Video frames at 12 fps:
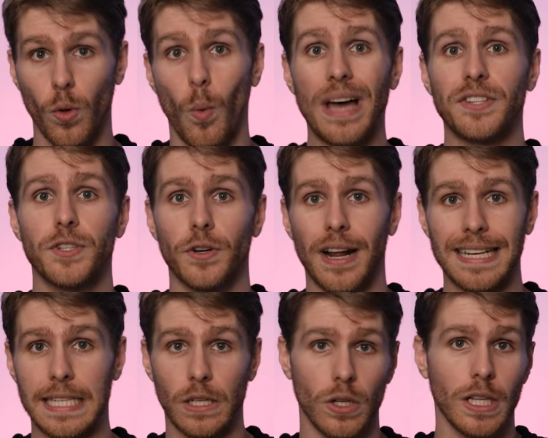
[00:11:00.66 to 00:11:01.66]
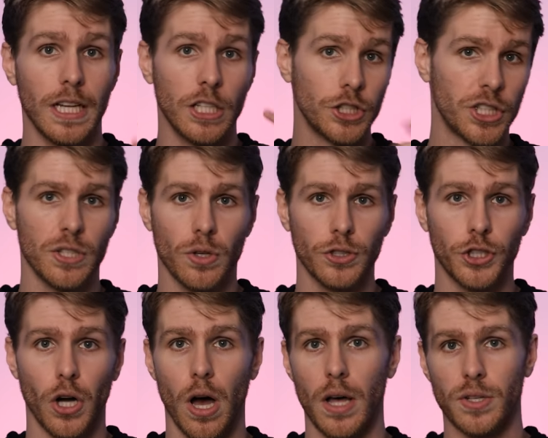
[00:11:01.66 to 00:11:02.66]
the Western ideal. Chiseled
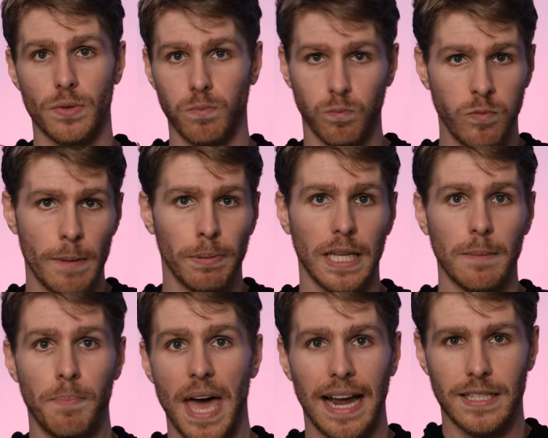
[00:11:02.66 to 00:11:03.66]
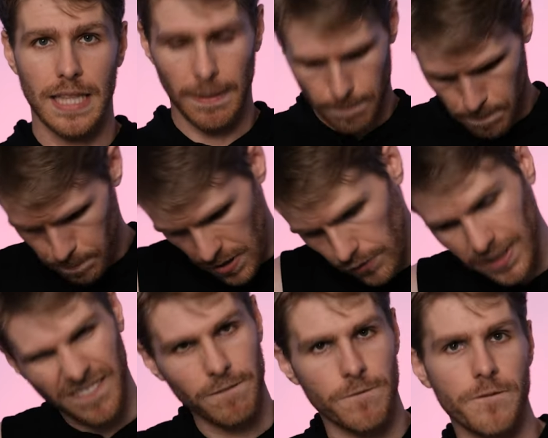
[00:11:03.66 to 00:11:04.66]
jaws, rippling pecs, that public
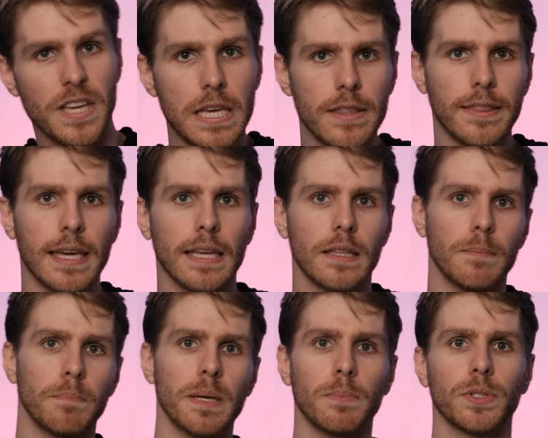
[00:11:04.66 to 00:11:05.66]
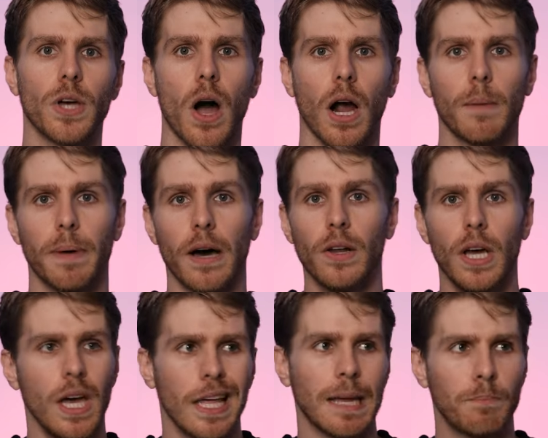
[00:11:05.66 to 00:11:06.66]
V thing that people talk about,
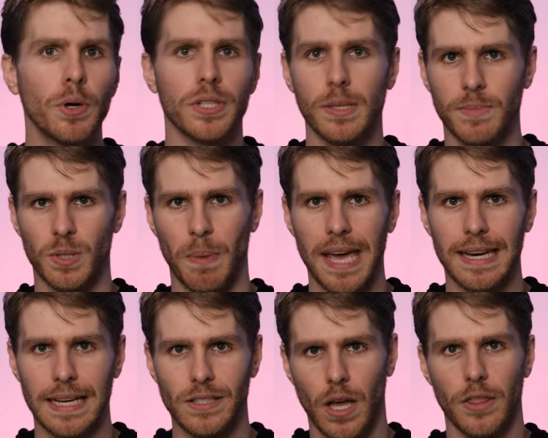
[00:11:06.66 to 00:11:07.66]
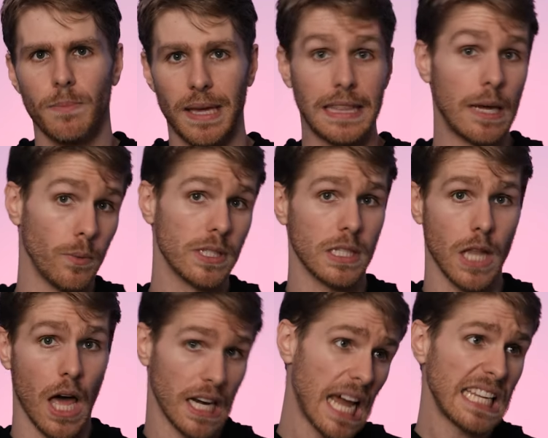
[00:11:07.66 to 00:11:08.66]
like put some spandex on them and they would
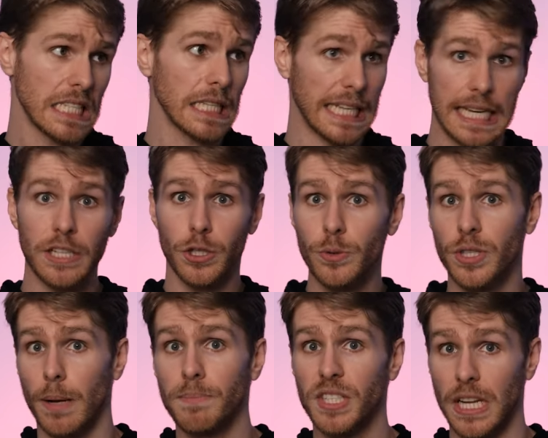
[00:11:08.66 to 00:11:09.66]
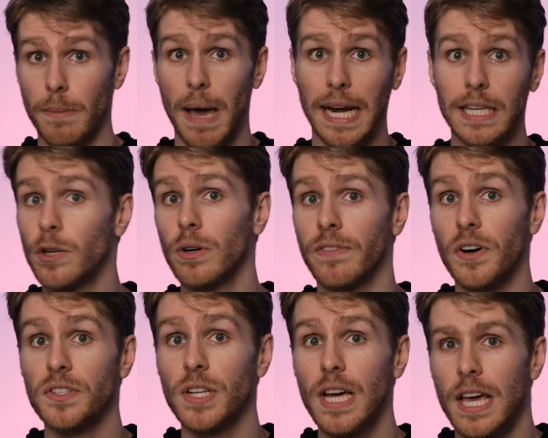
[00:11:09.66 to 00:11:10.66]
slot nicely into some cinematic
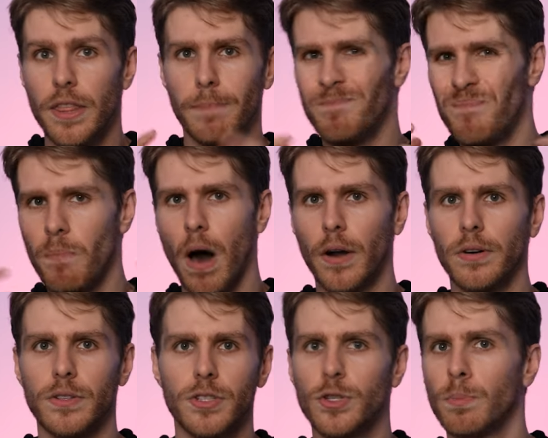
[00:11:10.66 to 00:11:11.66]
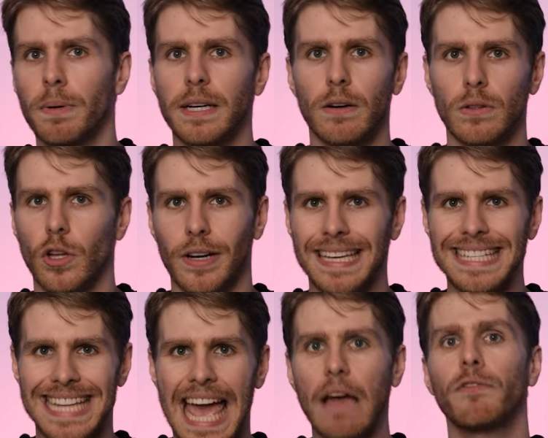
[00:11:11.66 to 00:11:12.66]
universe. The modern superhero look
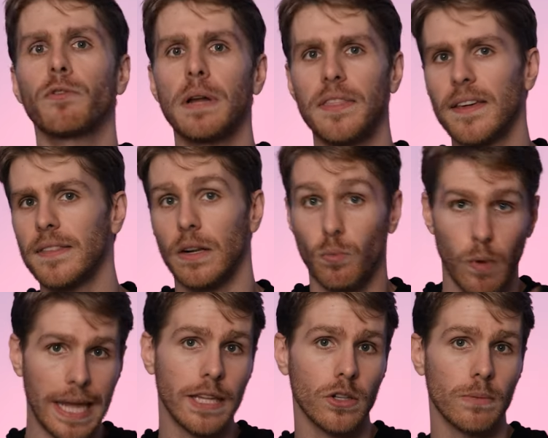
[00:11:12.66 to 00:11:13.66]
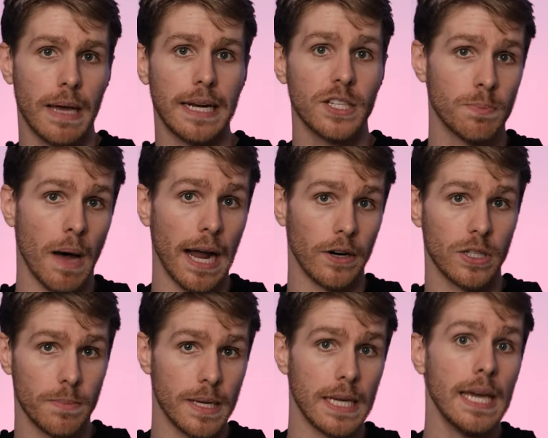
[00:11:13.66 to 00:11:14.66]
is everything that regular men aspire
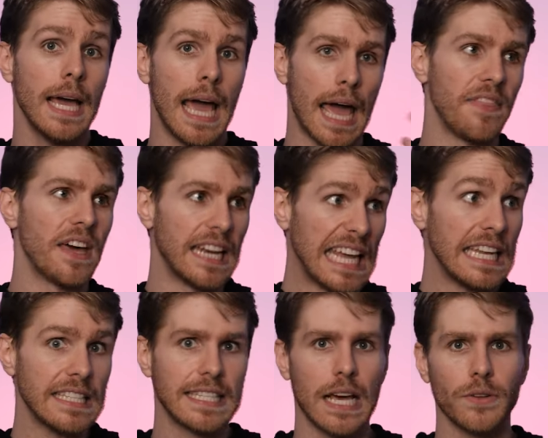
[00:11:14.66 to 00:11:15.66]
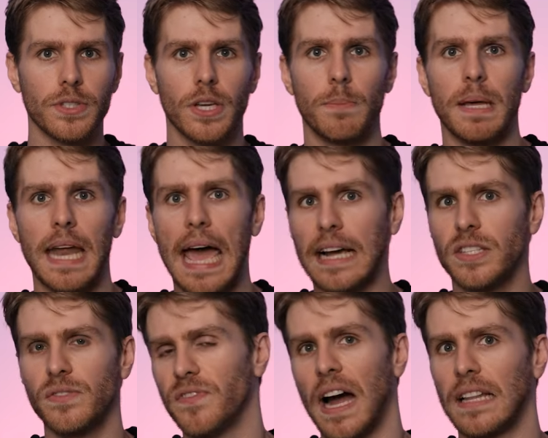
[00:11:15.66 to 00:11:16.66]
to be and that incels commit acts
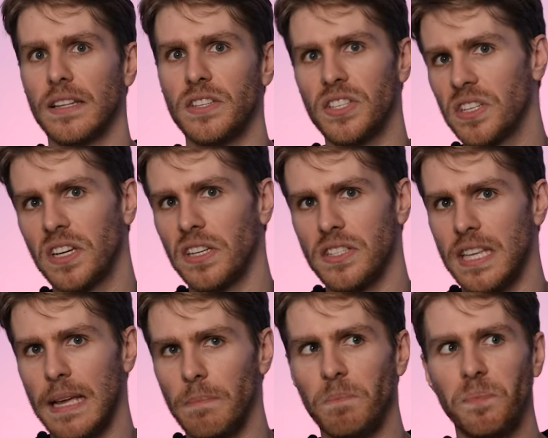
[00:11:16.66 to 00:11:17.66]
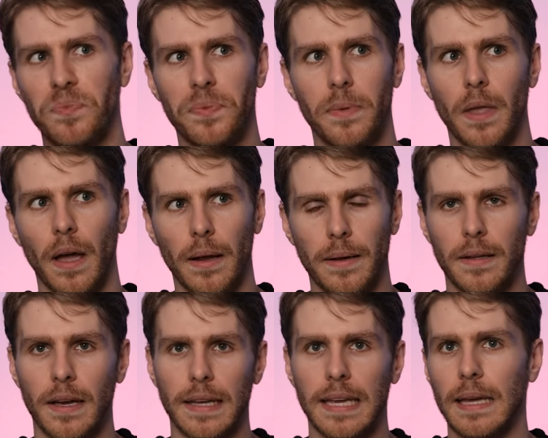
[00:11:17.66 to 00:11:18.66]
of violence because they I,
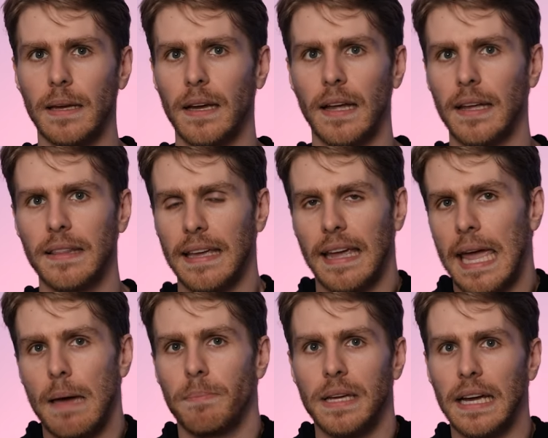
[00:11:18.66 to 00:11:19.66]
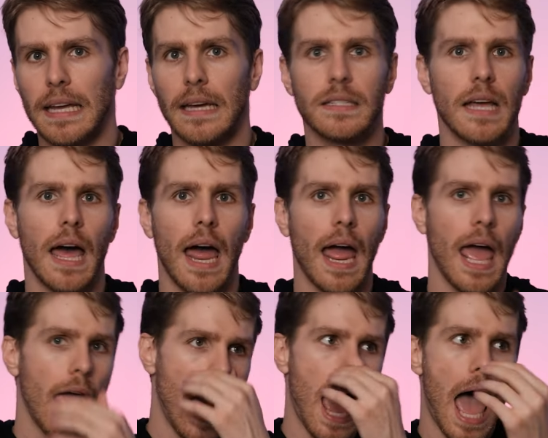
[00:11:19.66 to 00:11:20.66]
I they can't be, I guess. I,
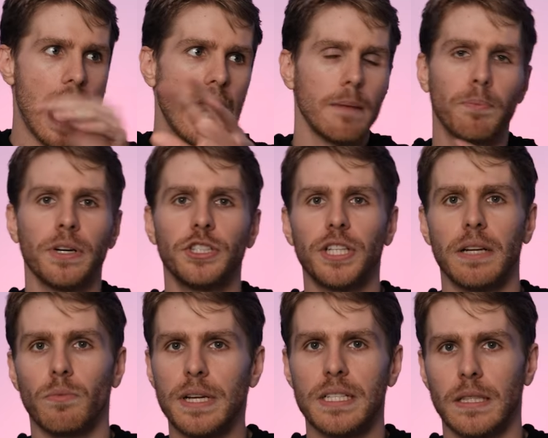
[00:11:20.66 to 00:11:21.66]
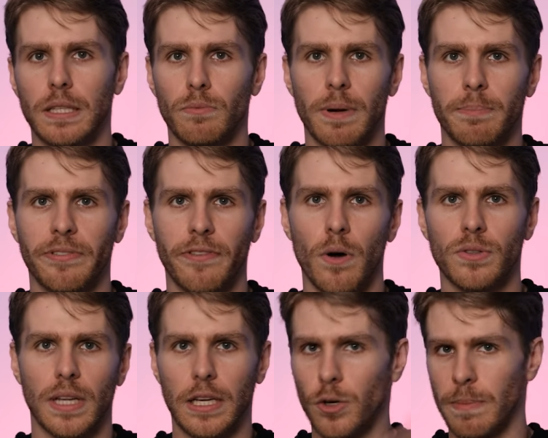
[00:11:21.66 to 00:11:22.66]
and I appreciate recently ripped folks
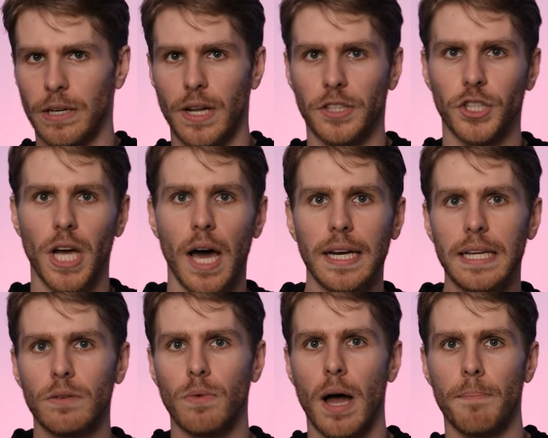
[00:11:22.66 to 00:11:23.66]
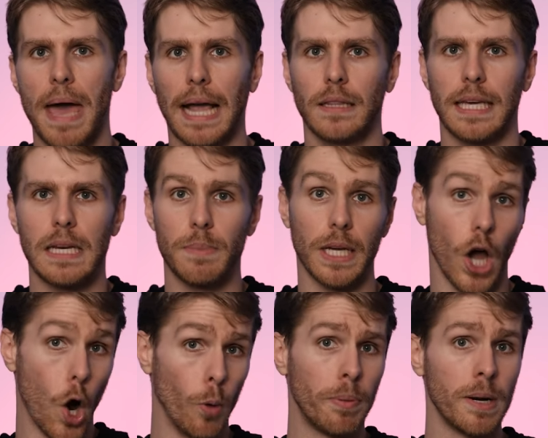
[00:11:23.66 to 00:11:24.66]
like Kumail Nanjiani and Rob McElhenney being
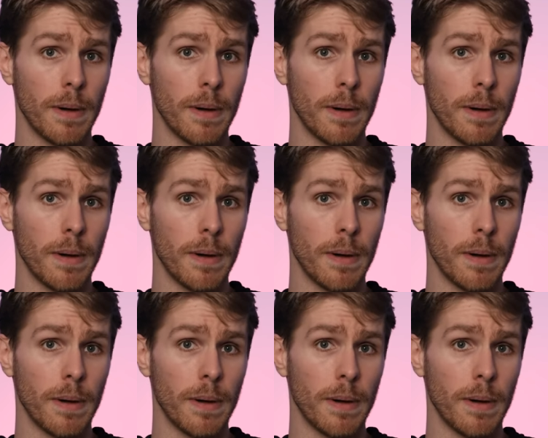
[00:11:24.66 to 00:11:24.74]
open